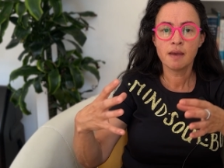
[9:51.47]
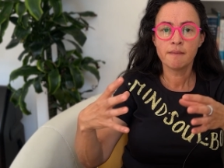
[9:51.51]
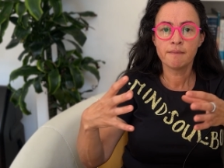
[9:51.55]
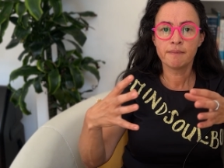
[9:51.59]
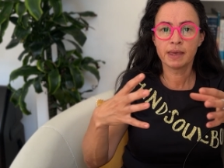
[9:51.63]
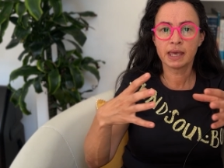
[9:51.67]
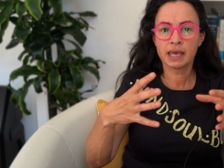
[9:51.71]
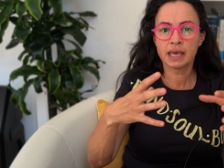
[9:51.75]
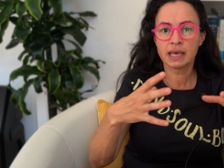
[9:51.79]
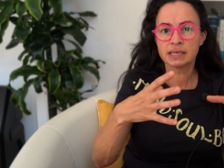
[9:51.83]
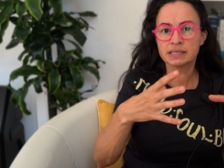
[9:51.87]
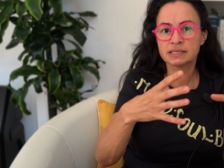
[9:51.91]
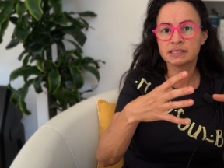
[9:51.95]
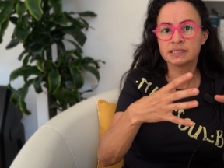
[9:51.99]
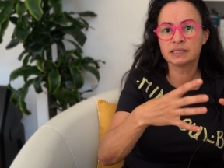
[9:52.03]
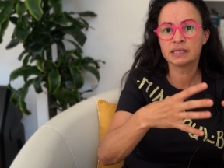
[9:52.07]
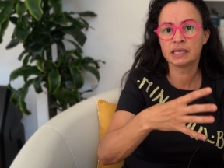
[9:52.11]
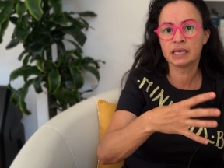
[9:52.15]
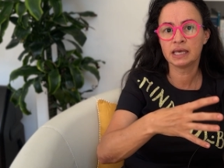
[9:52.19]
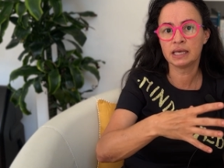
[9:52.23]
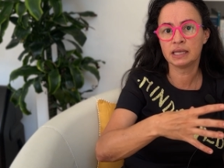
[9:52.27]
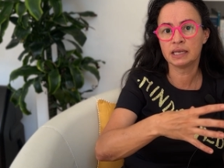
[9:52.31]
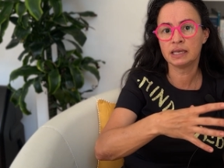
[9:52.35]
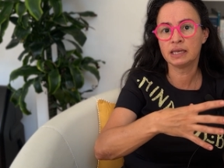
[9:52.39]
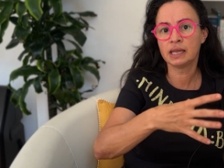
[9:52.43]
because
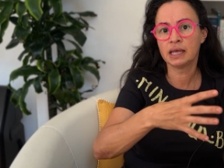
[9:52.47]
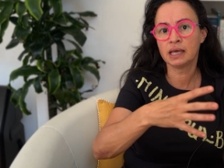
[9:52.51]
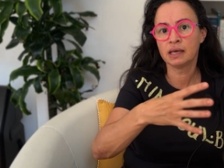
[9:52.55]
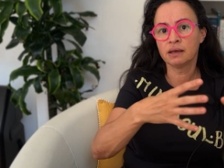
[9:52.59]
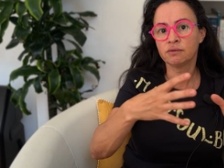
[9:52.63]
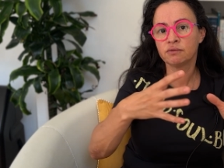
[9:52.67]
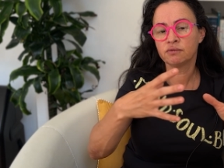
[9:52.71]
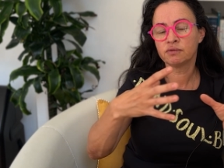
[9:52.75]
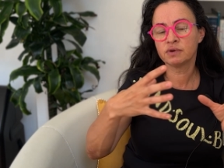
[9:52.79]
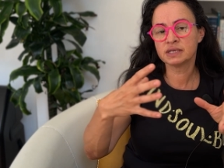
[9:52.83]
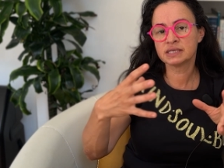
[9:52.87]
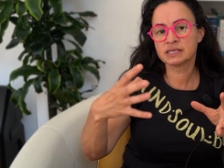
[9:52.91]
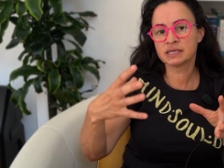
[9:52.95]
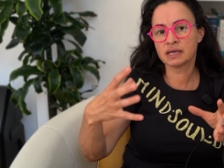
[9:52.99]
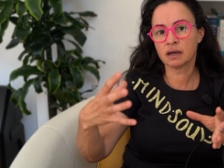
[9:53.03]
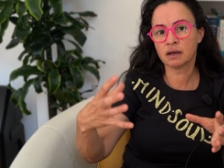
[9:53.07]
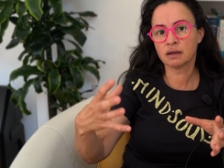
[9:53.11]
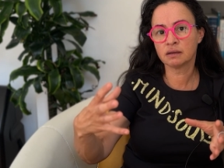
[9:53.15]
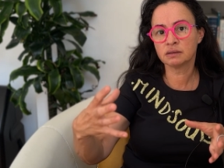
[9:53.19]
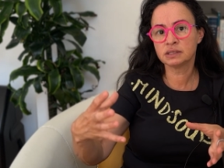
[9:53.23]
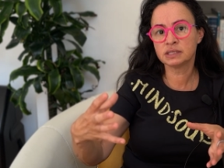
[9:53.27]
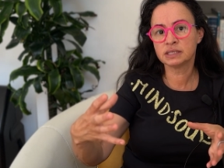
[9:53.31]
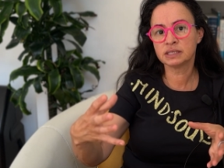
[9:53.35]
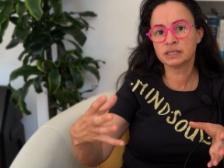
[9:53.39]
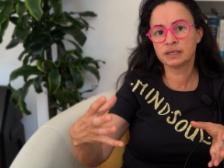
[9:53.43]
the net
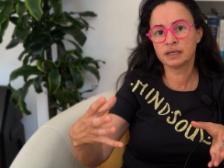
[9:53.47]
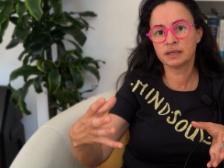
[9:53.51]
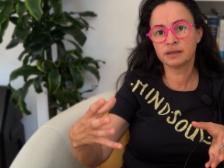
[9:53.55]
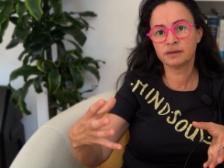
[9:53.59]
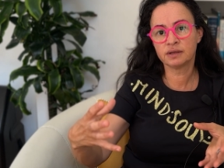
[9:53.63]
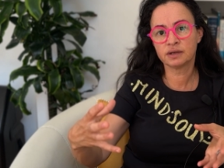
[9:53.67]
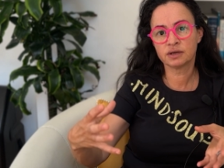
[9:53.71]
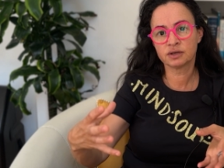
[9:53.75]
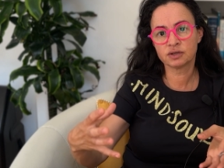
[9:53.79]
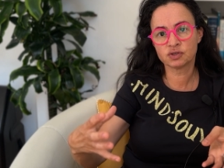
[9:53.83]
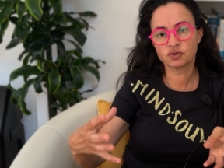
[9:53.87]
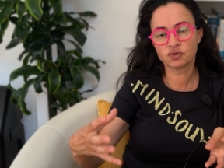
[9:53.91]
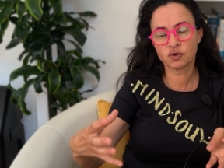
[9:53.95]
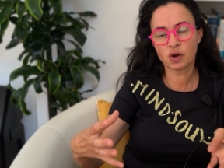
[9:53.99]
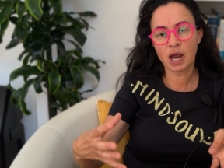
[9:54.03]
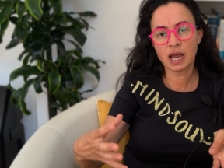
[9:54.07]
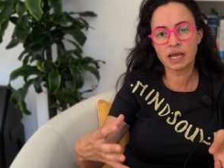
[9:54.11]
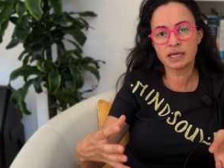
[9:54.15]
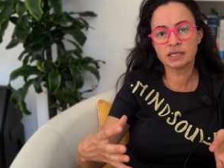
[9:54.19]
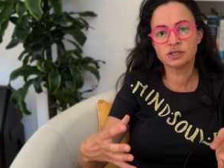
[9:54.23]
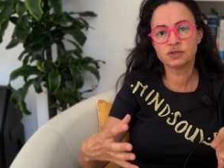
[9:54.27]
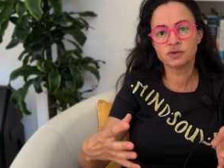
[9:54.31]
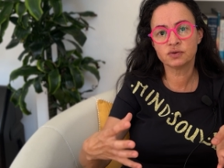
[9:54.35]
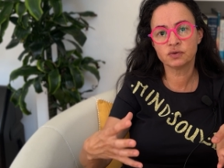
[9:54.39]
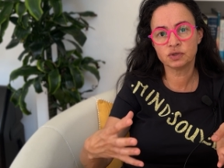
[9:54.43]
result that they're
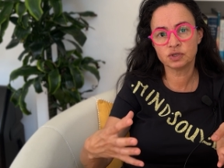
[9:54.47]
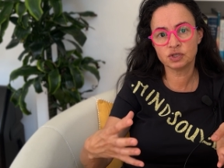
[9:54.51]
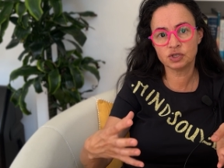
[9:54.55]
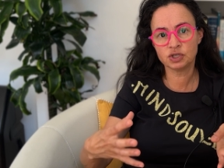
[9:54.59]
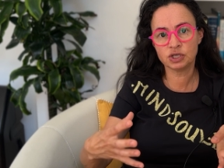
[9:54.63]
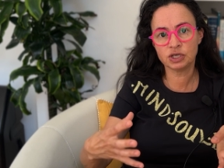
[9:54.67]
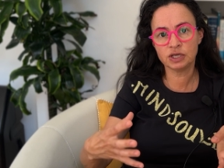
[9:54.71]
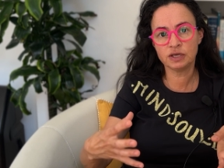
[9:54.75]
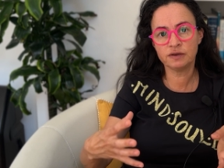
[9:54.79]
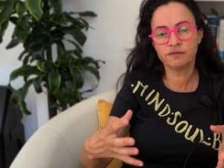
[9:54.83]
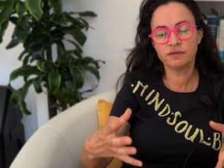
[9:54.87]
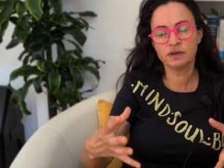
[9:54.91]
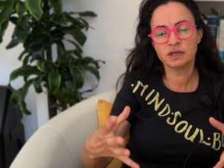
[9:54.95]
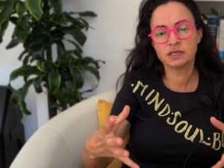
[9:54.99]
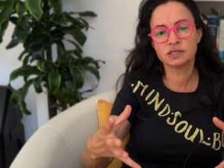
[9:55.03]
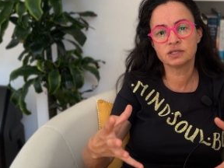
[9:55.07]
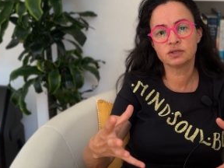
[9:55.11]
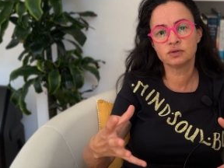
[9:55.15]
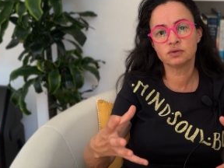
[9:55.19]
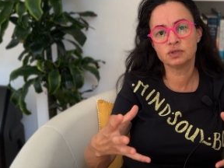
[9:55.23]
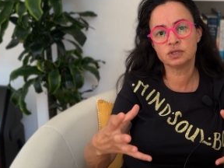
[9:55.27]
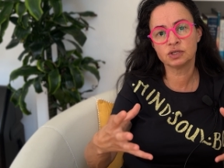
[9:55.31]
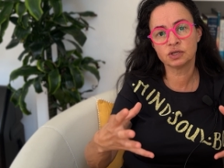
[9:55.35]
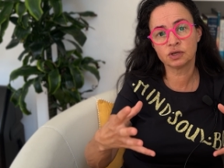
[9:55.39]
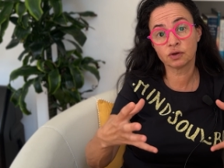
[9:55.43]
trying to achieve is
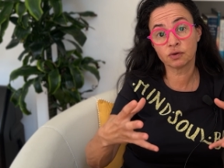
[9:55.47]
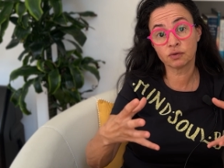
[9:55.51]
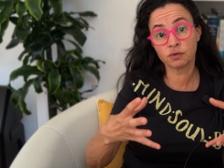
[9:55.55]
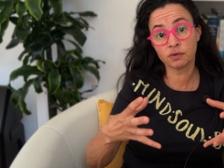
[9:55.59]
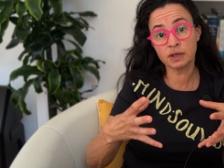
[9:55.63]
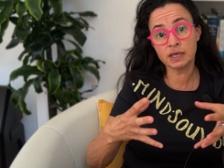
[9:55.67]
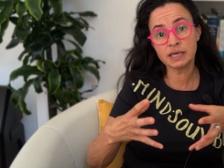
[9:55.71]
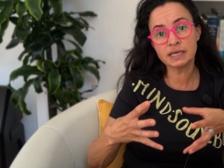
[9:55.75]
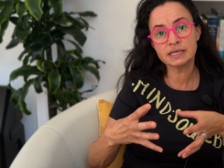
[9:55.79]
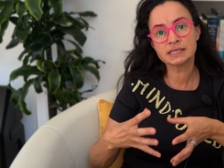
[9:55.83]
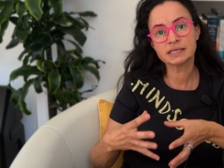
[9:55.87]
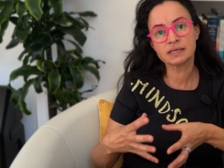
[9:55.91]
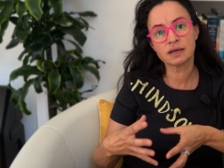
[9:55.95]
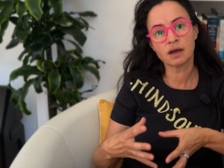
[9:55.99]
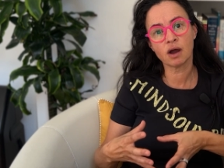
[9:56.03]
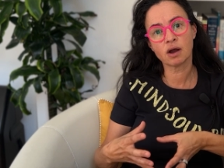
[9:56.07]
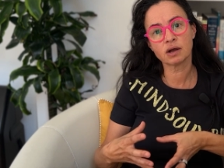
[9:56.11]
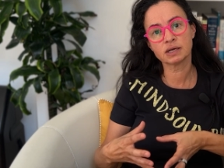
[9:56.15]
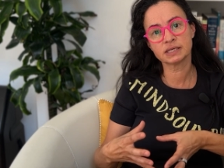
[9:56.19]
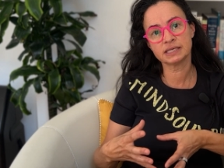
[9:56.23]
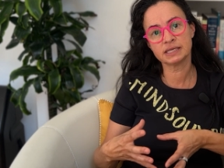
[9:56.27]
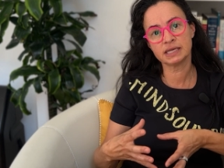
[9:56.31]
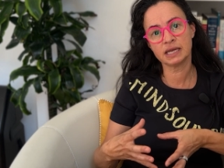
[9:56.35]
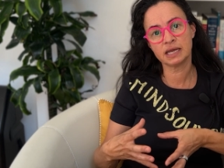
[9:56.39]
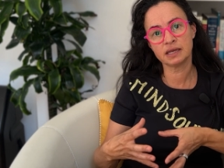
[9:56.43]
to decrease
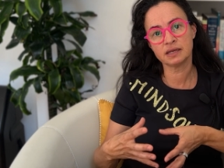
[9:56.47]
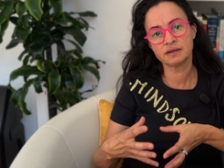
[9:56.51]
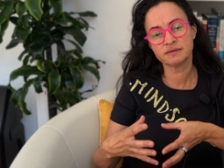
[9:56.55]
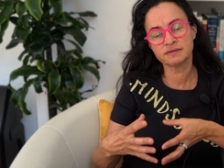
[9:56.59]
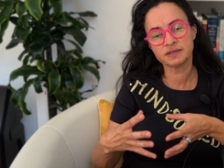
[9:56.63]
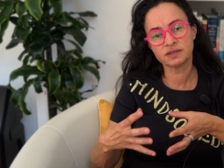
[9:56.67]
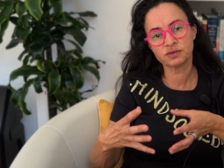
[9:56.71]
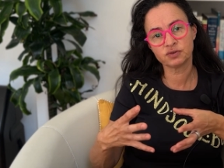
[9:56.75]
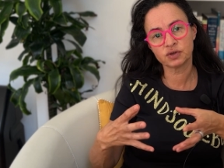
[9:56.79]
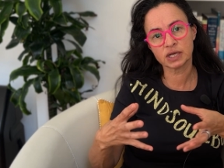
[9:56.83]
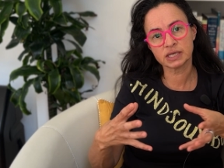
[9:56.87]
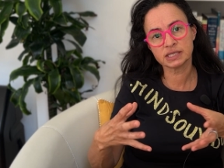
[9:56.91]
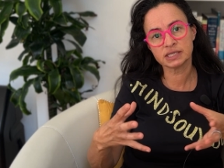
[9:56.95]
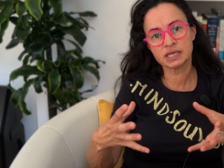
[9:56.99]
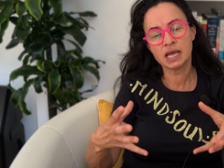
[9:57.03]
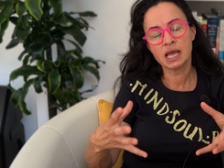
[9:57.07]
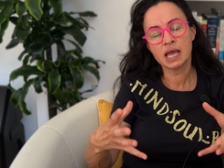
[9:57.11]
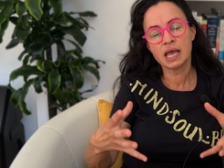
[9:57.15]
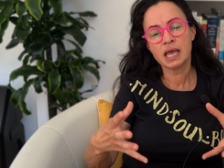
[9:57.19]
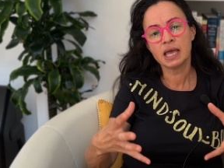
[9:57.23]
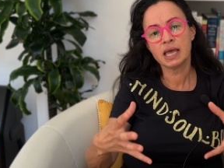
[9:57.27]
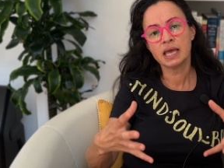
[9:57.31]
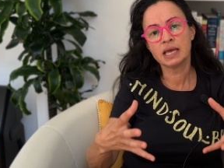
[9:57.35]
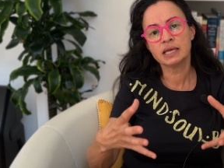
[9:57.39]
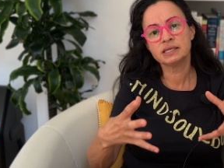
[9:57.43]
oxidative stress
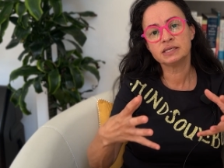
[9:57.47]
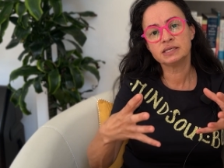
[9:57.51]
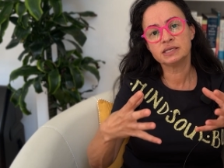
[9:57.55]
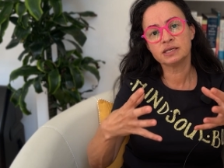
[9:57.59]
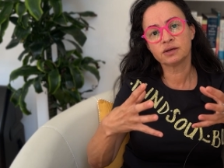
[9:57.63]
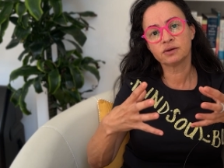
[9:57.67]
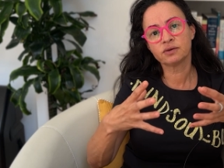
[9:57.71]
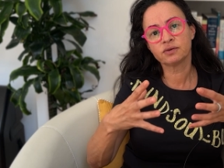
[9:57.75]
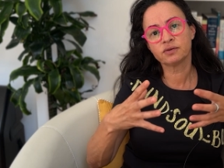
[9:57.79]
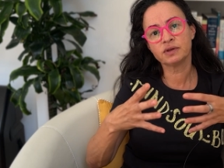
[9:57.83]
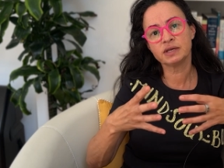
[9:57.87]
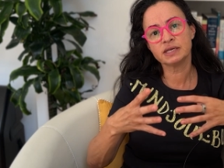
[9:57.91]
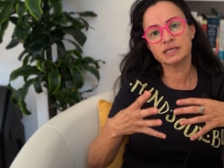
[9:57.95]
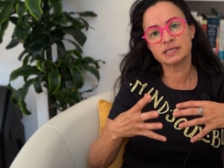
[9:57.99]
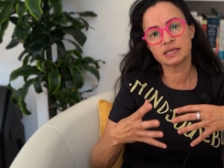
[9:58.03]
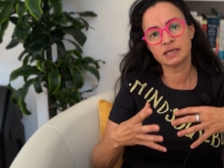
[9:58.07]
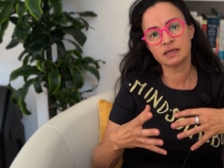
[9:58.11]
and decrease